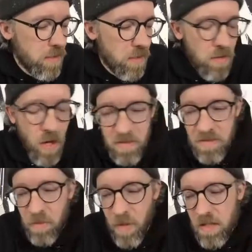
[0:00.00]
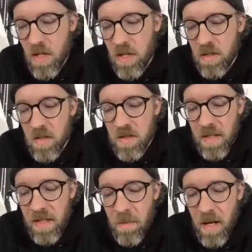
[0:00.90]
the loss of budget, and just
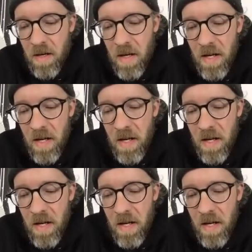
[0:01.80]
thinking about